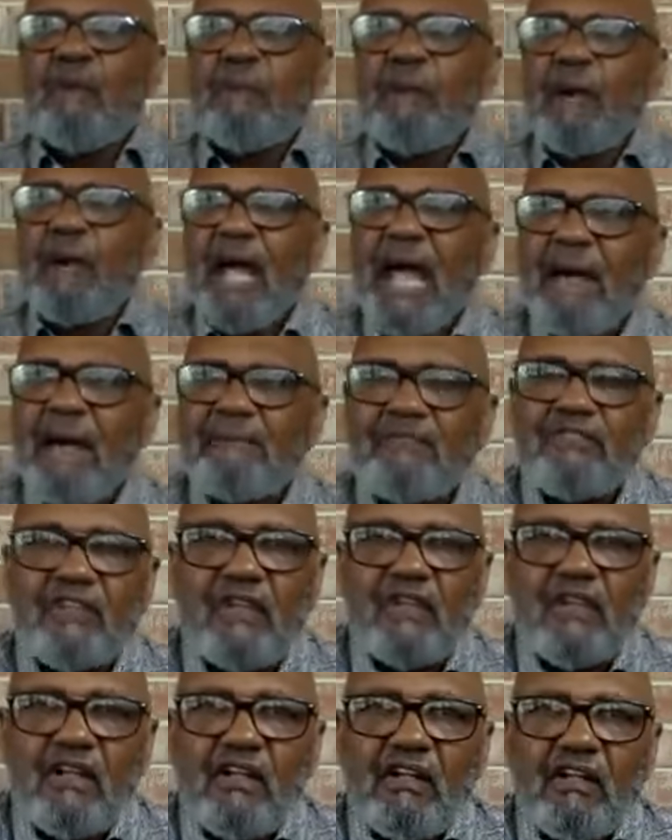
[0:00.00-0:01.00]

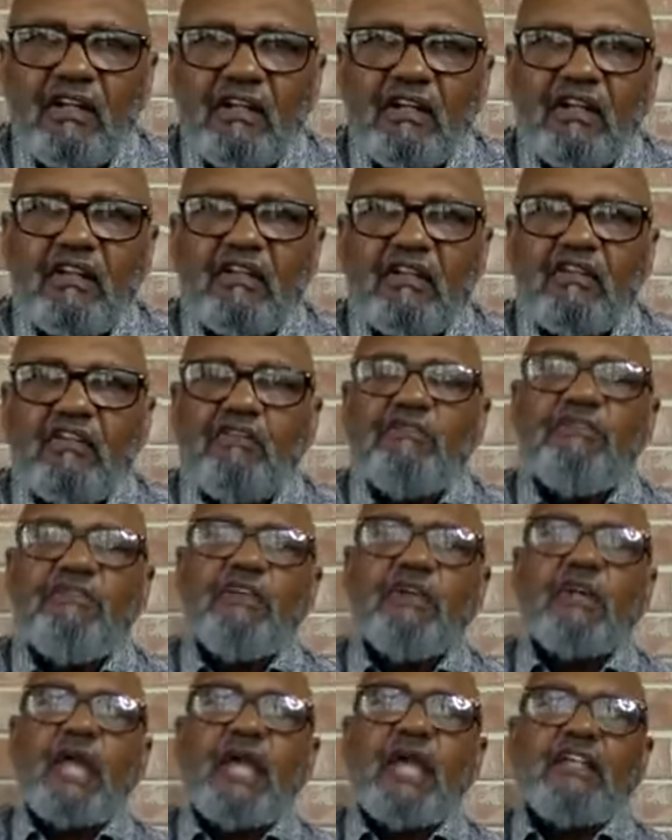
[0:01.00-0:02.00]
Perhaps you
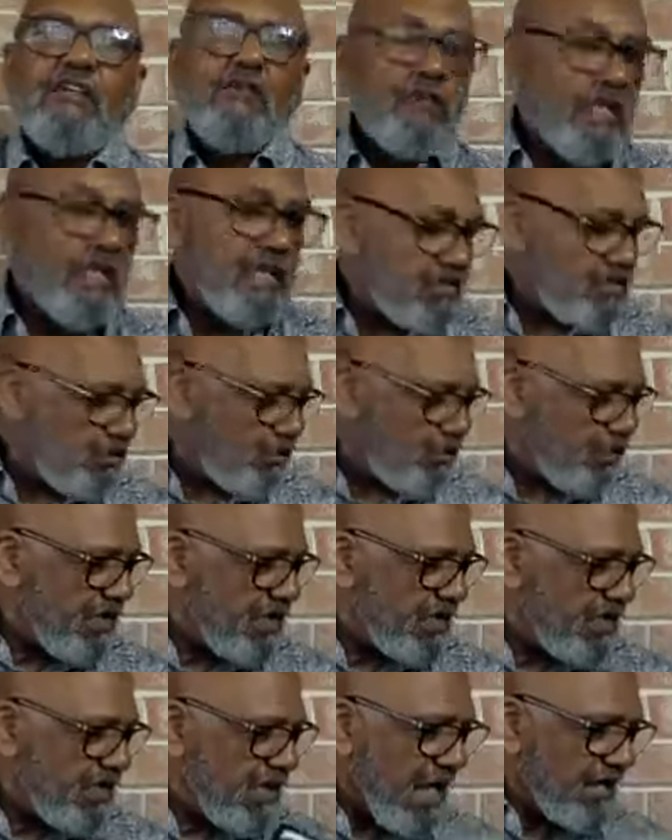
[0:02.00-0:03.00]
feel like you need to
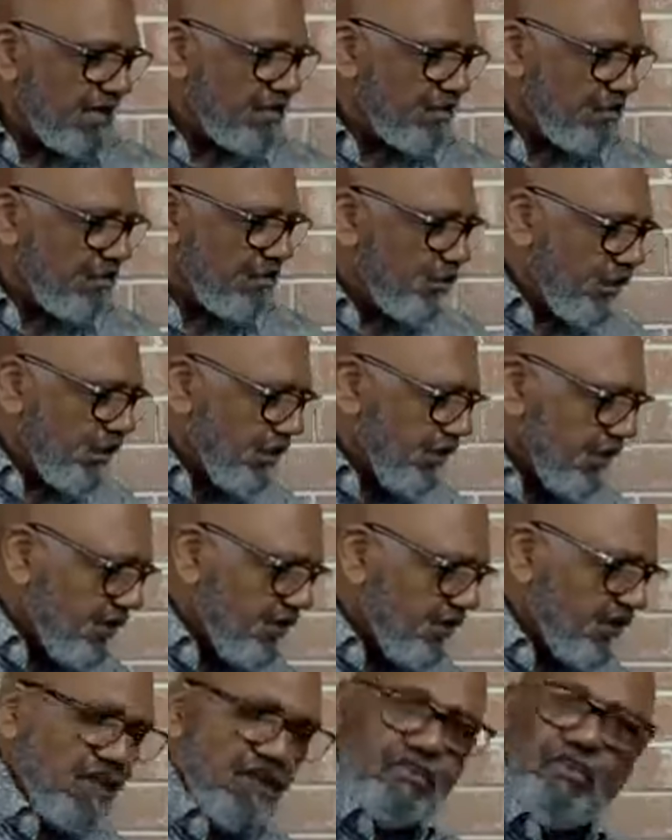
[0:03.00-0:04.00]
reconnect with
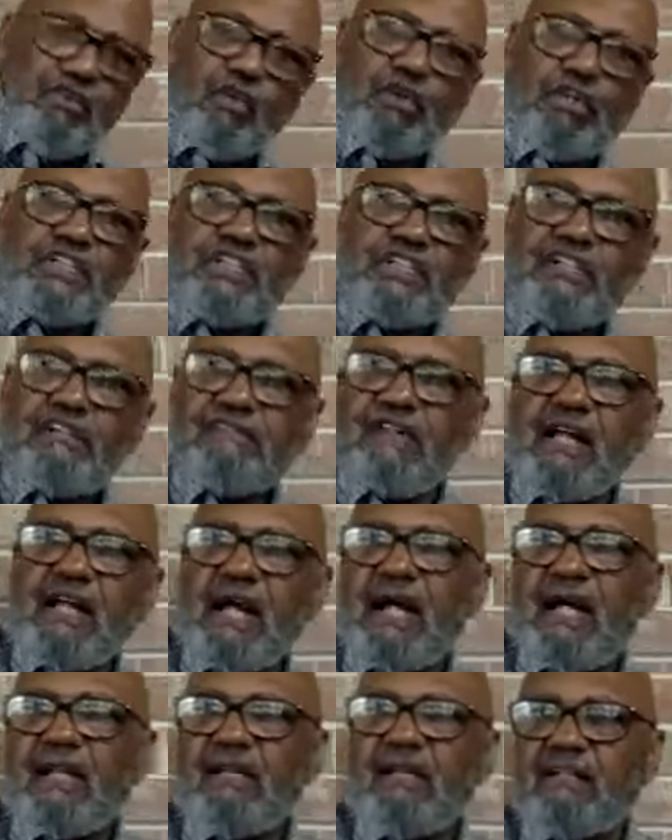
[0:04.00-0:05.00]
the authority of
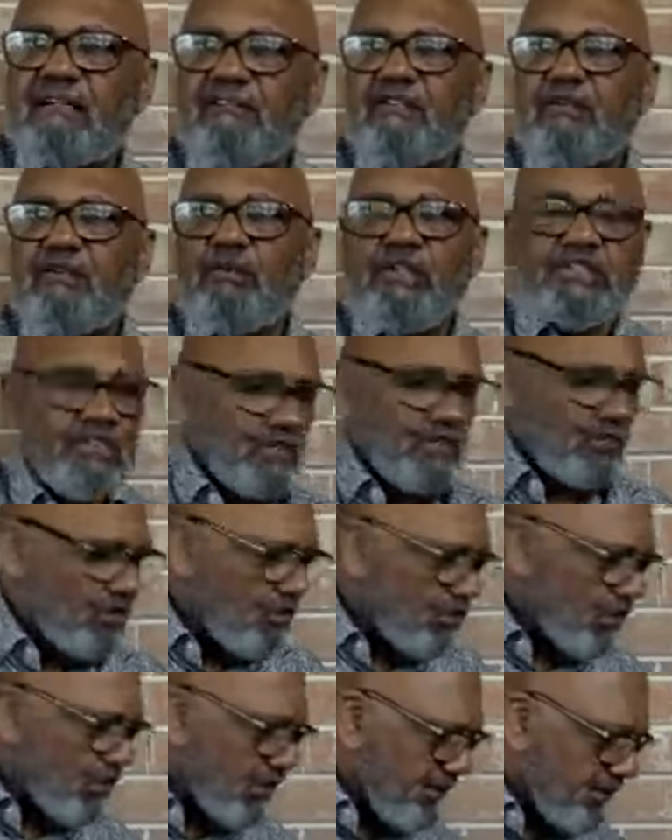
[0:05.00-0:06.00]
God, of the risen
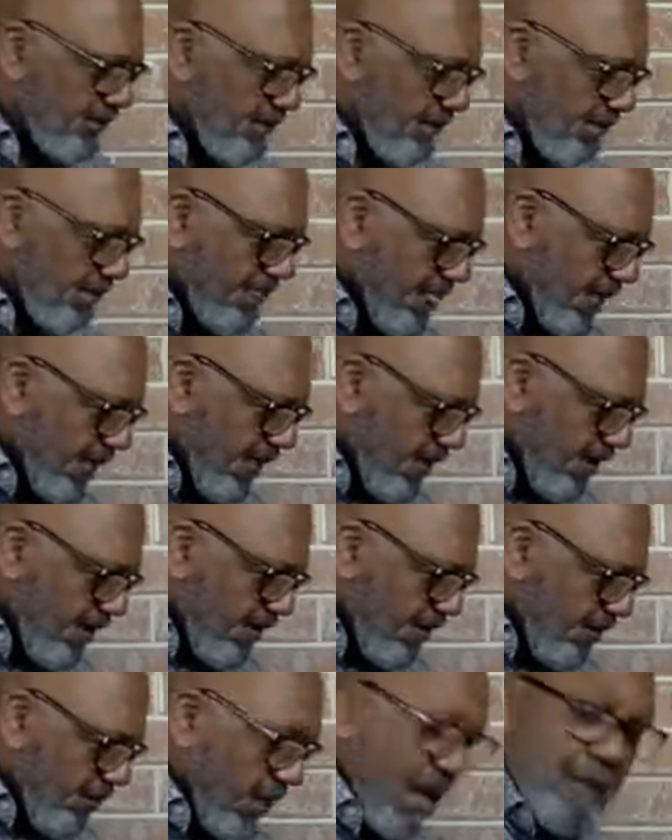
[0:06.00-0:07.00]
Lord.
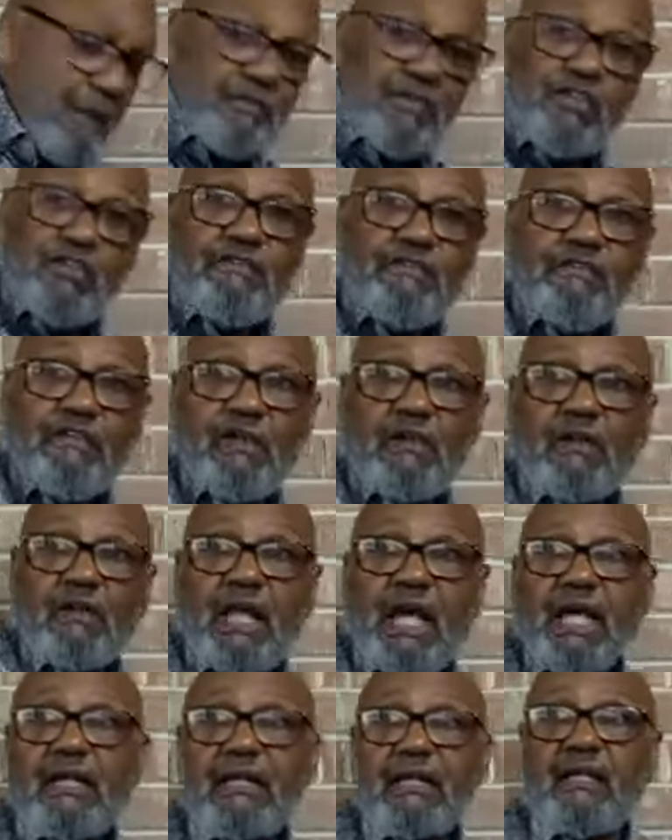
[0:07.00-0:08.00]
Perhaps you feel
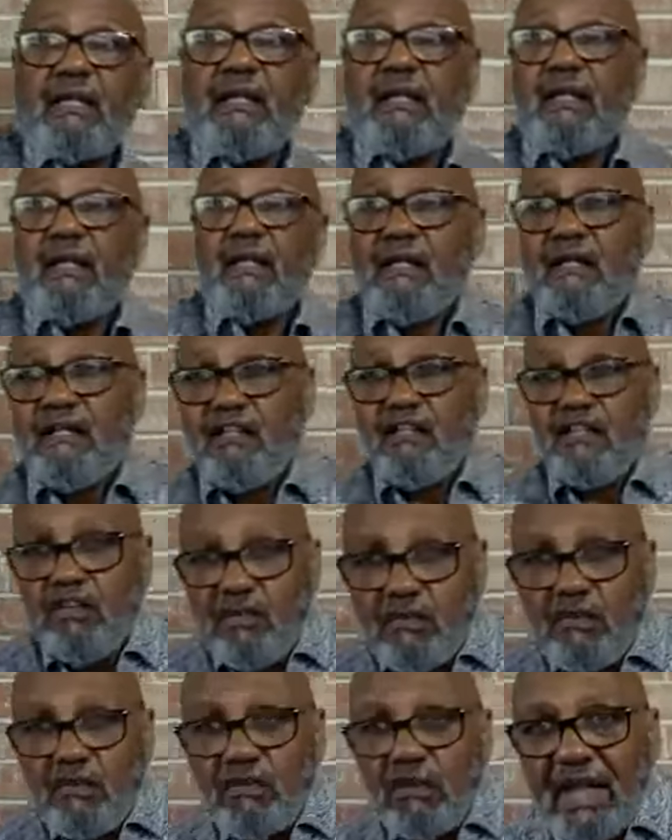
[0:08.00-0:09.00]
like
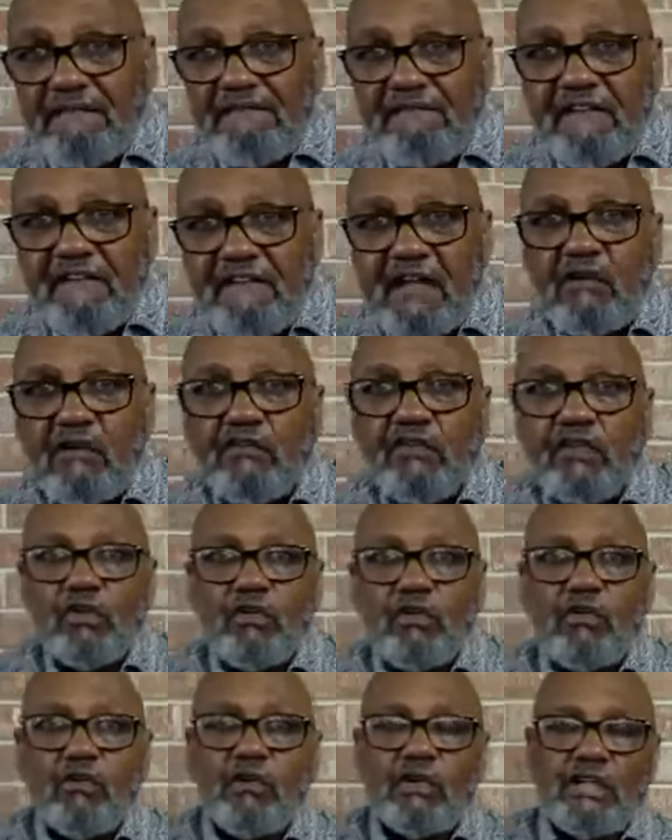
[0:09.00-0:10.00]
you have failed the
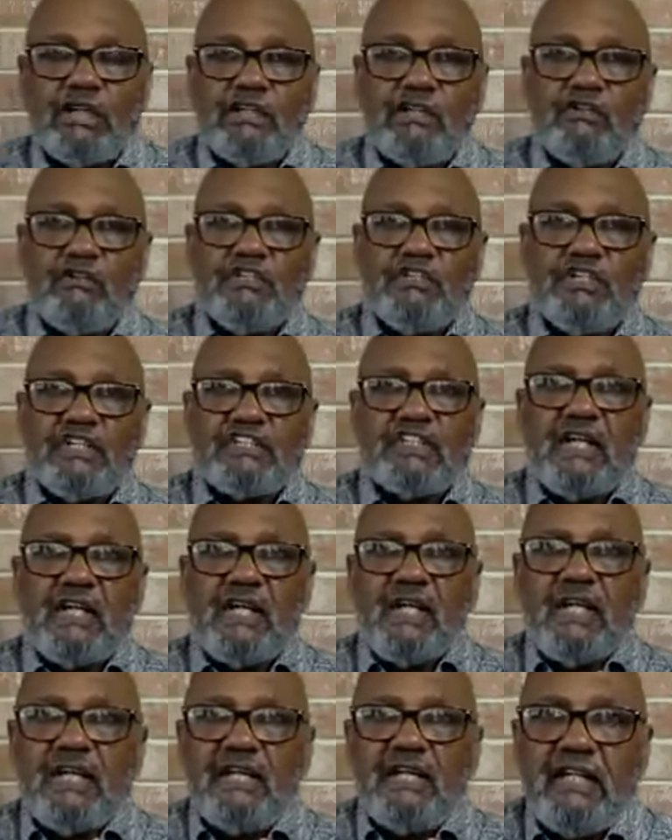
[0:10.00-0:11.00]
Lord and you just
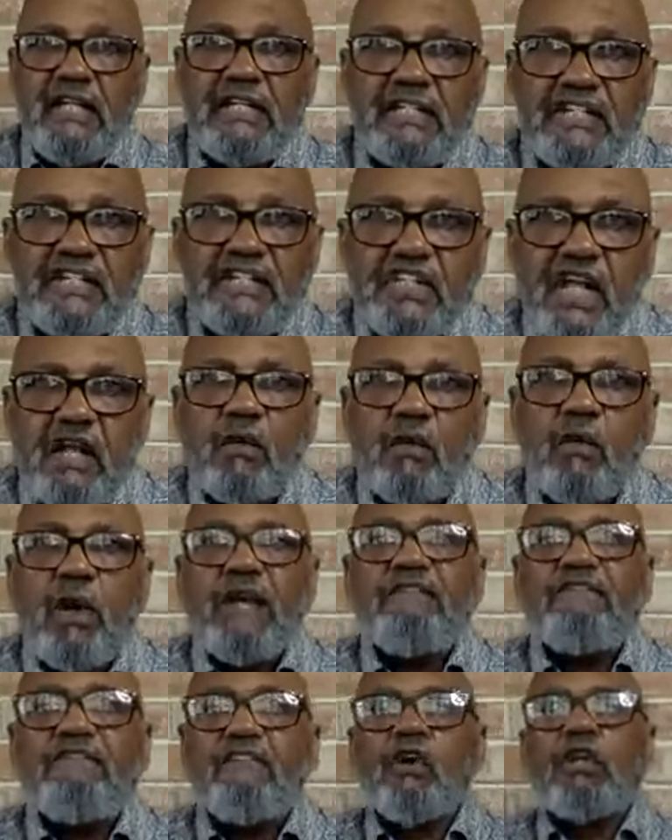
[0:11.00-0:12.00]
need to stay
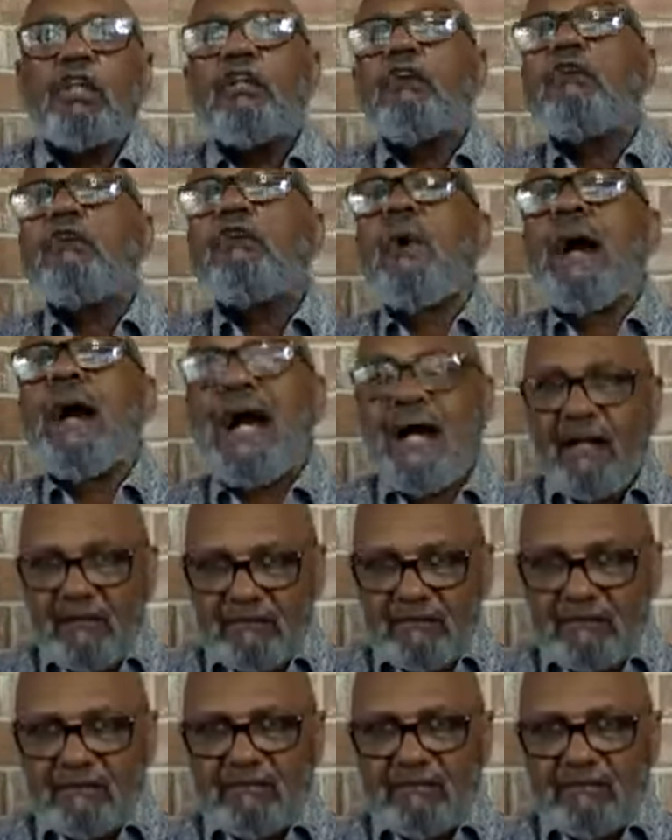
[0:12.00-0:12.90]
away for a little while.